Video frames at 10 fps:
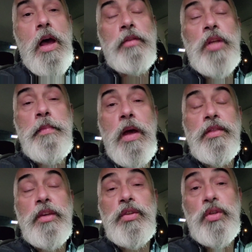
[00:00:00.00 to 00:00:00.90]
So I
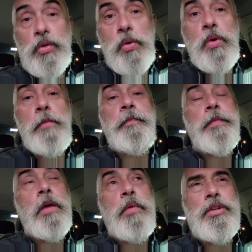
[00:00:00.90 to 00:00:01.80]
bought this stool.
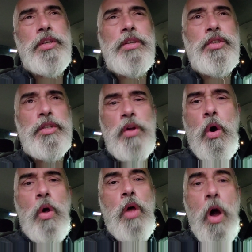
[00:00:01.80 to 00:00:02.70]
which is just
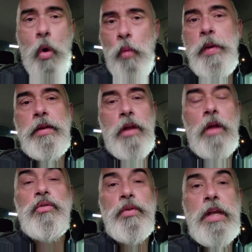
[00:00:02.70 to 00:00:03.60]
all open
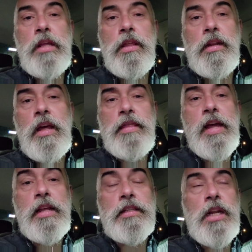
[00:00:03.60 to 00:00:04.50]
underneath. And I
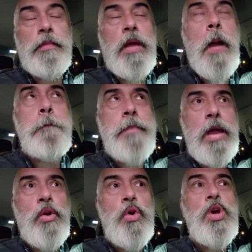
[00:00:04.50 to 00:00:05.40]
think it's going to be a
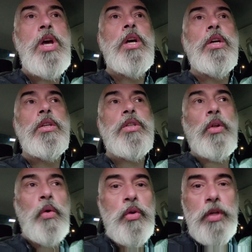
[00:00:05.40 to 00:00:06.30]
better
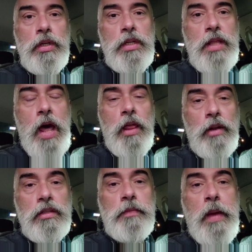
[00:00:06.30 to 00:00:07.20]
solution to that
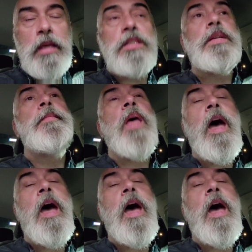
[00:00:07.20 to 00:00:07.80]
little space.